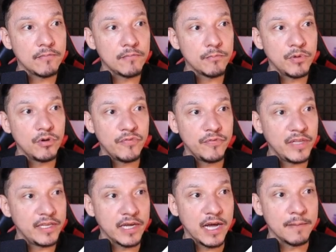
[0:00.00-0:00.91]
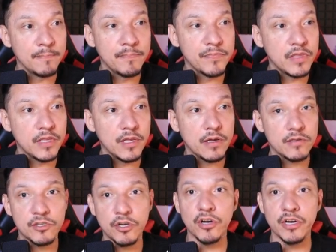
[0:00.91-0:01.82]
Beautifully done.
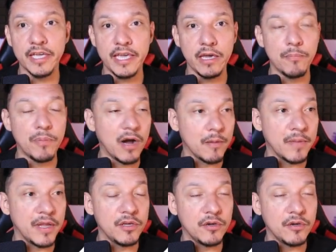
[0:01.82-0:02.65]
Turnkey apartment.